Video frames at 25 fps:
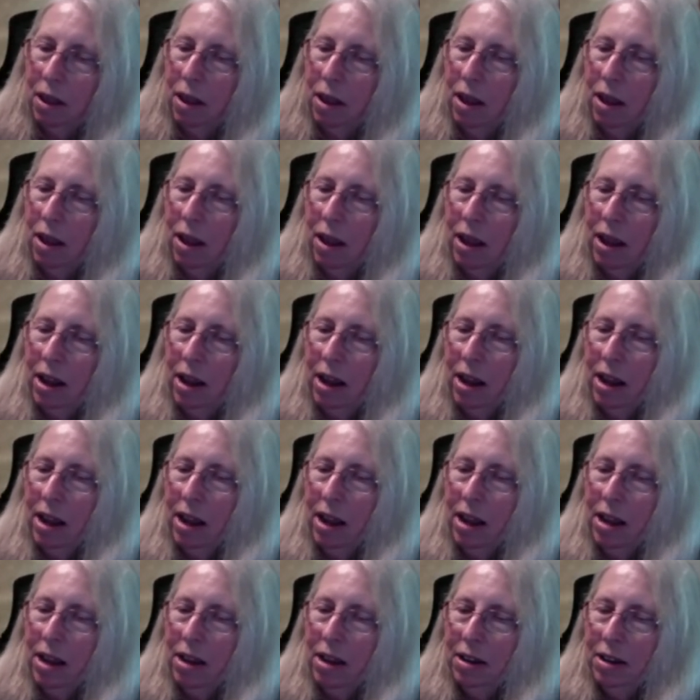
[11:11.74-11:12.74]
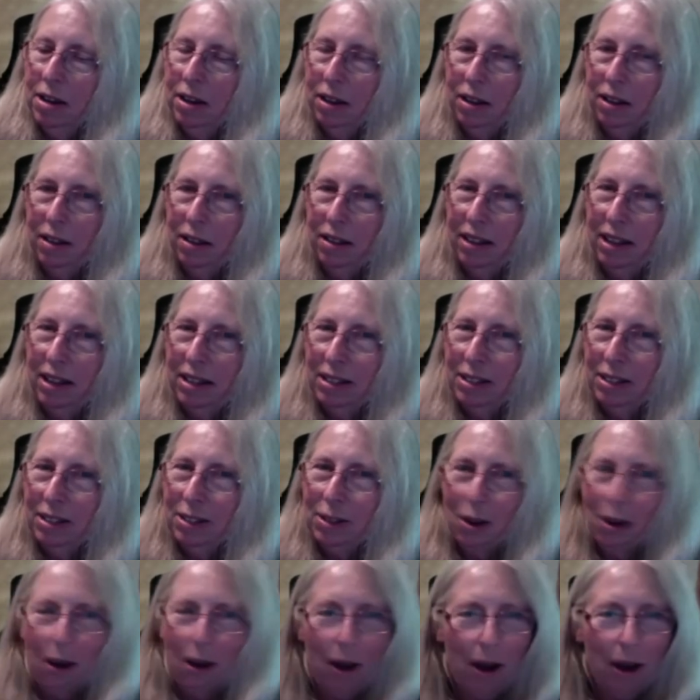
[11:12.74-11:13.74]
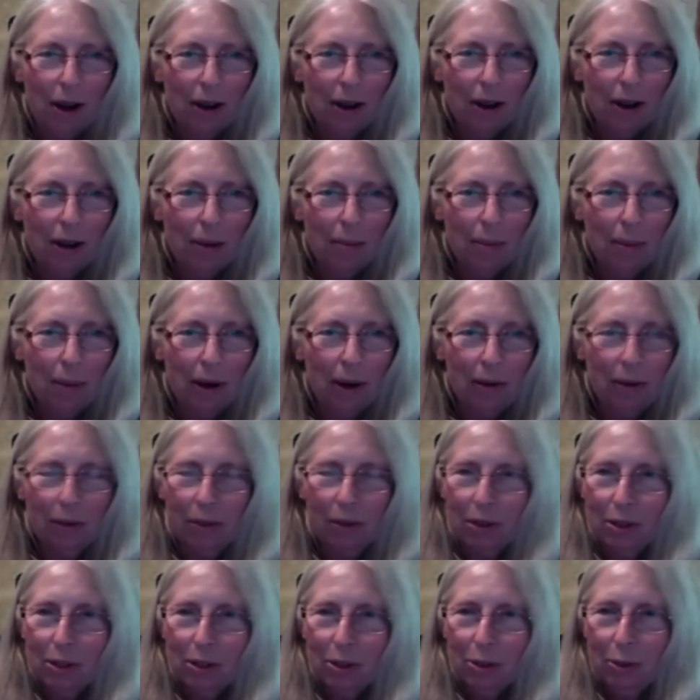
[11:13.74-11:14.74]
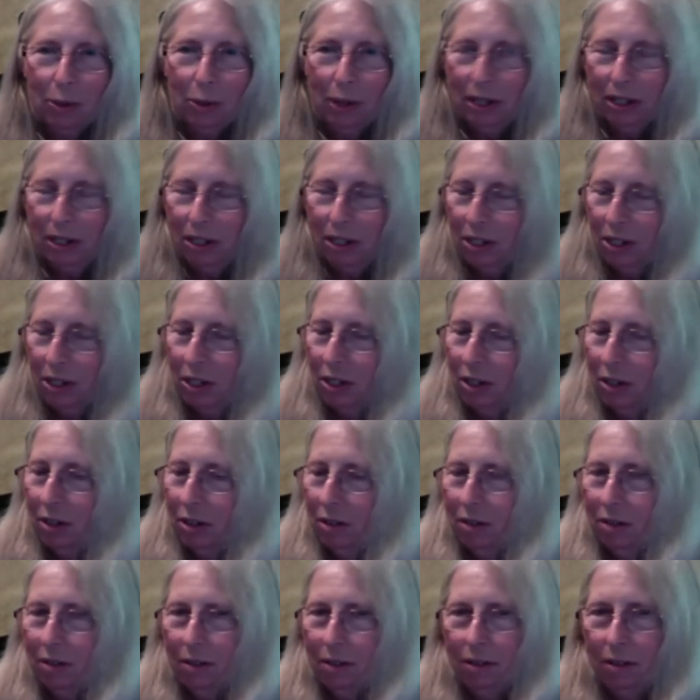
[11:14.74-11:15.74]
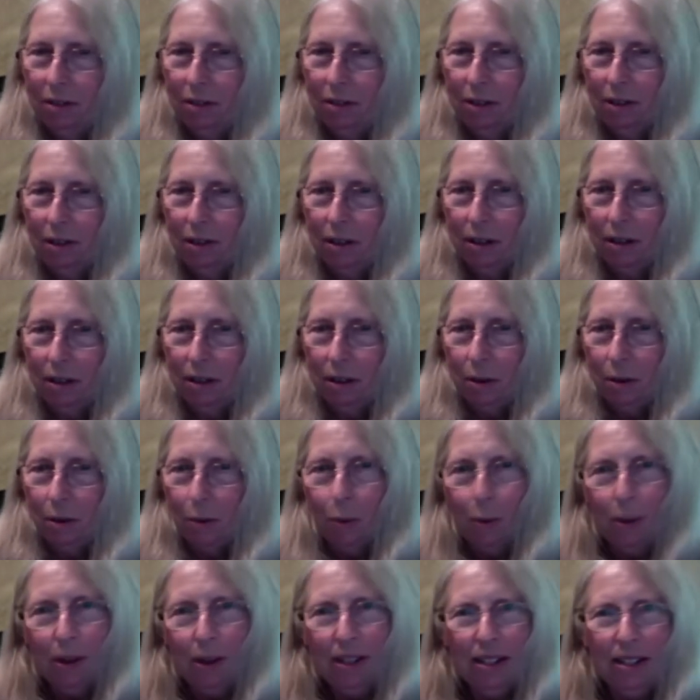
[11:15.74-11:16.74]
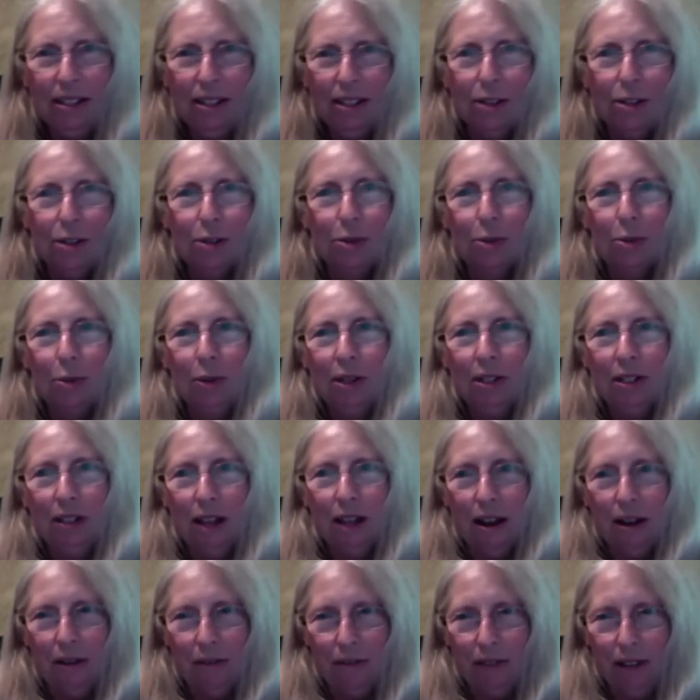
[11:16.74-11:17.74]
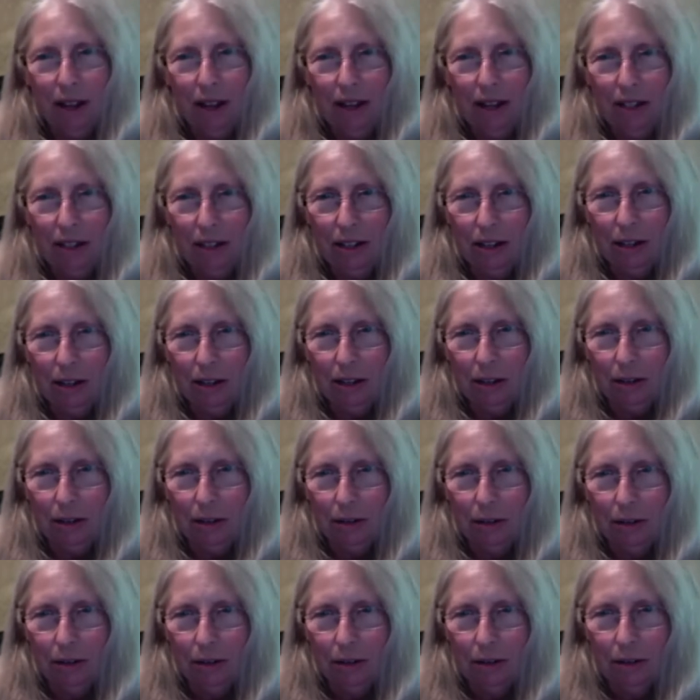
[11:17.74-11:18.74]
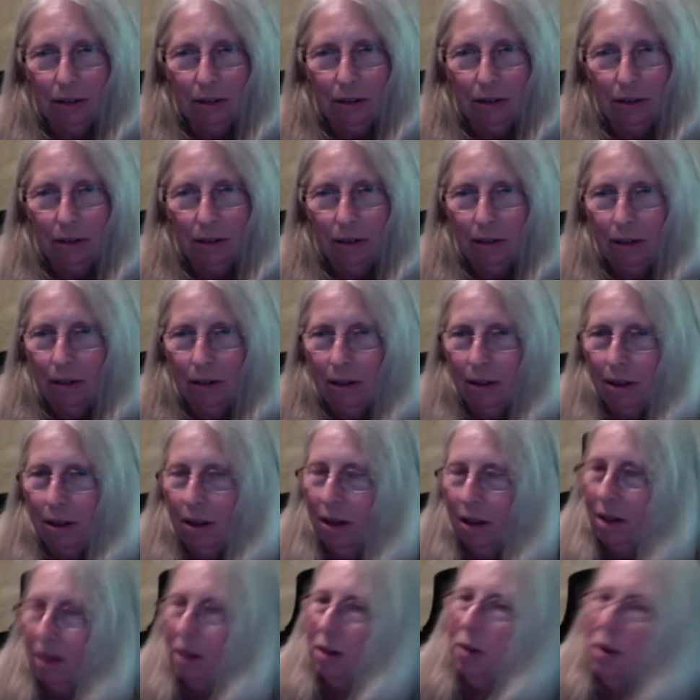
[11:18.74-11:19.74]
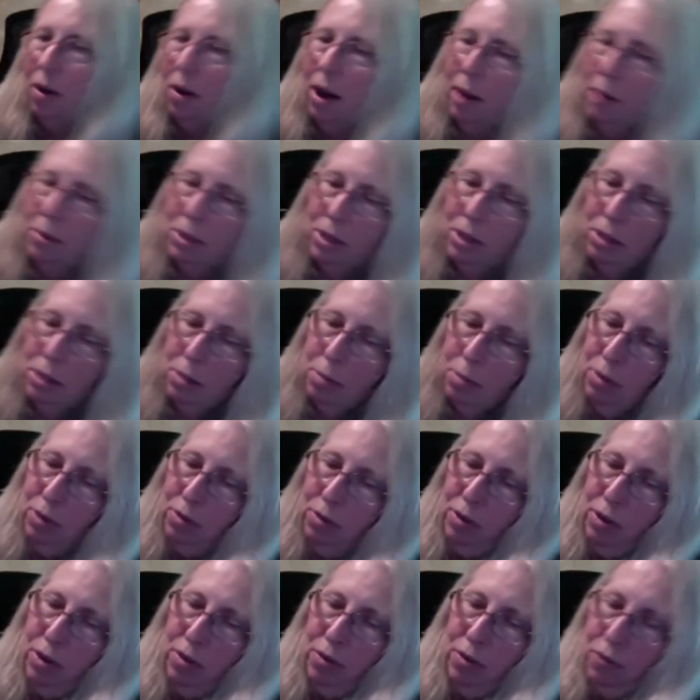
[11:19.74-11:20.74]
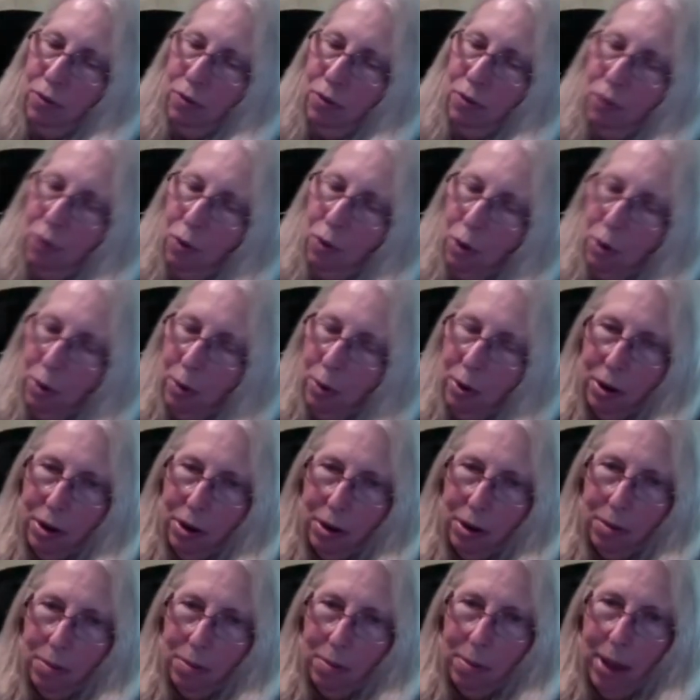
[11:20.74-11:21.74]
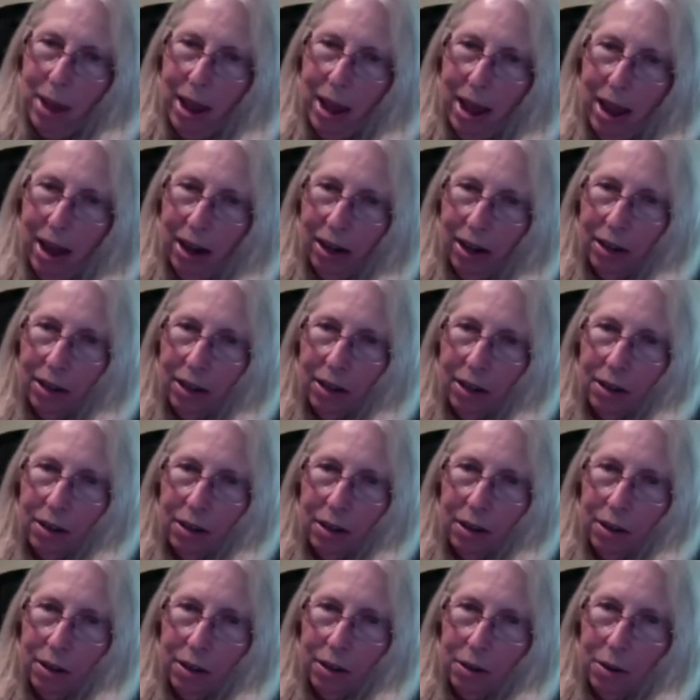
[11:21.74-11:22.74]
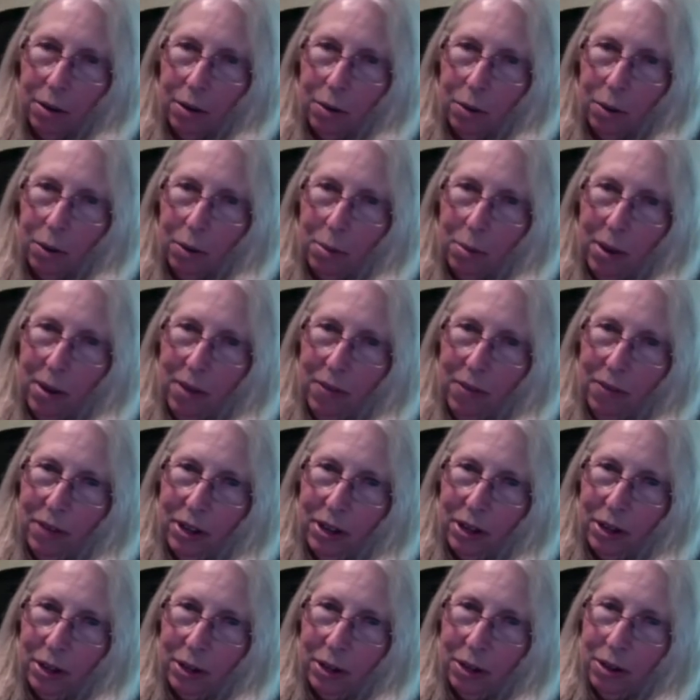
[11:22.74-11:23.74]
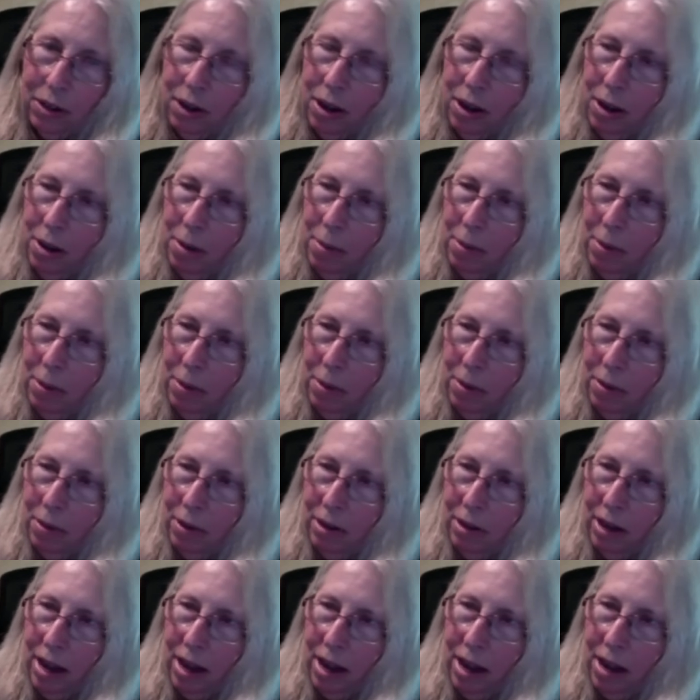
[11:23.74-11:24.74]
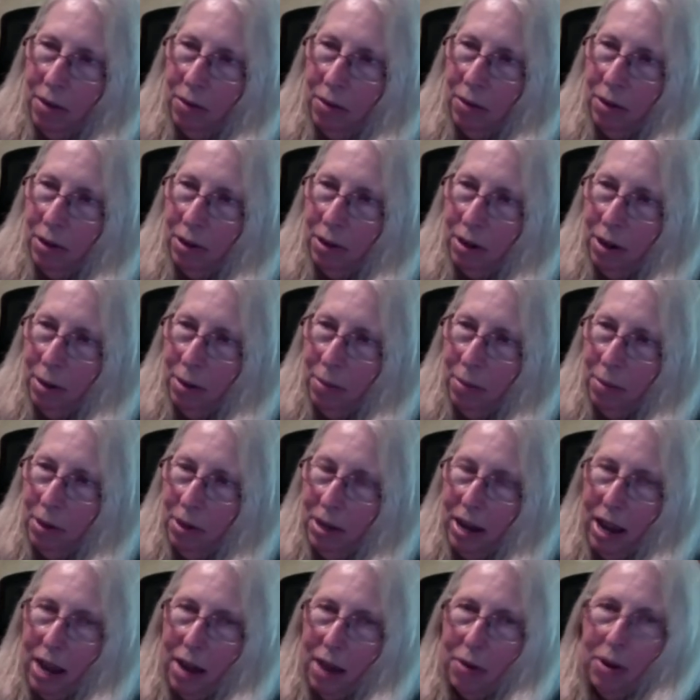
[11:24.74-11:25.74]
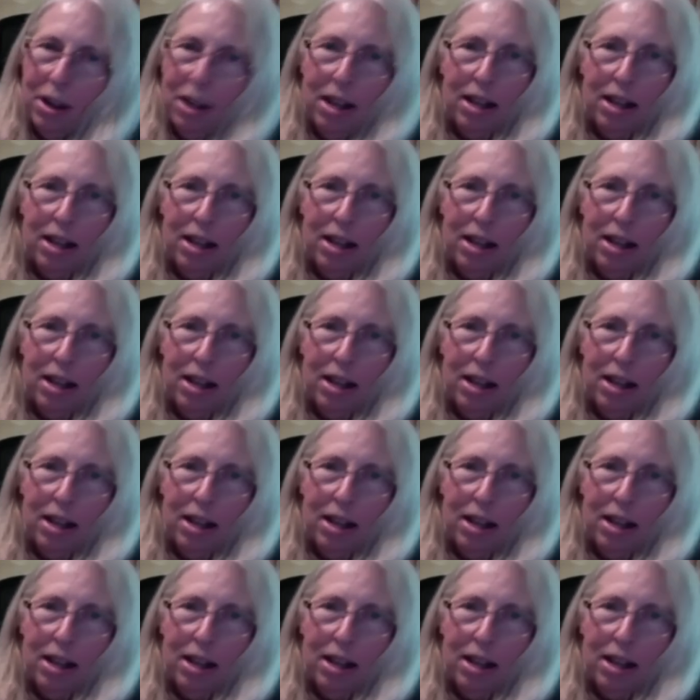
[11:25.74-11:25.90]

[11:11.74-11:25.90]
And let's talk about the switch what does the switch on a flashlight do? You know, I'm just moving it forward and back with my finger, up and down and up and down.